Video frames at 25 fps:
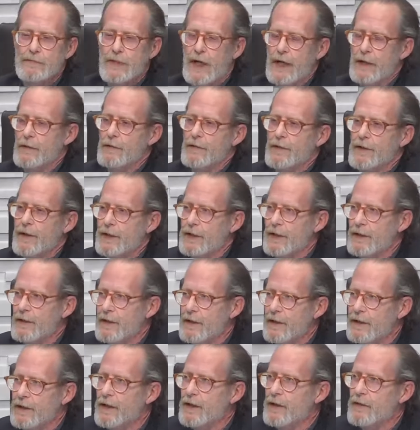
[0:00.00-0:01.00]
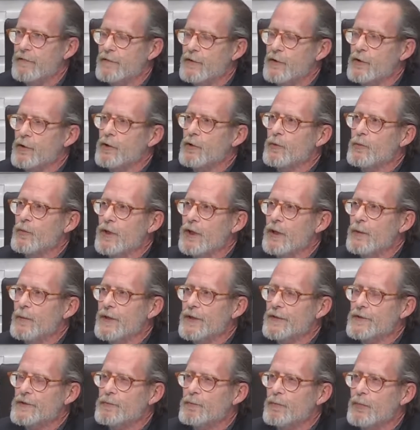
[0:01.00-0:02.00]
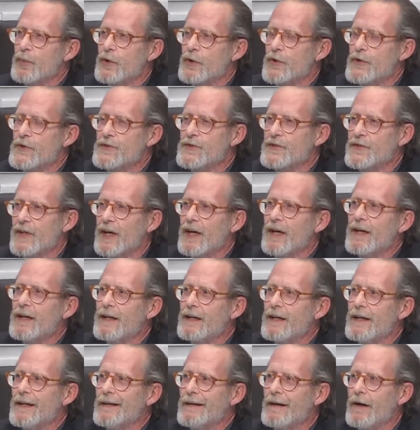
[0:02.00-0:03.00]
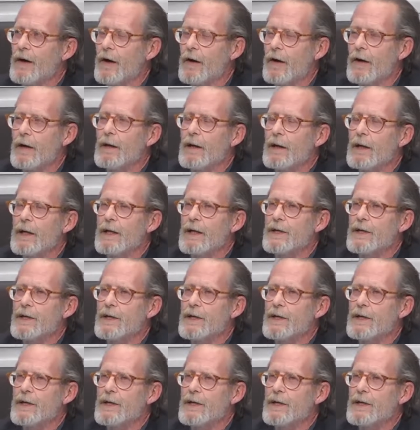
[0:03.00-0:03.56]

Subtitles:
I don't think you need to have term limits per se in our.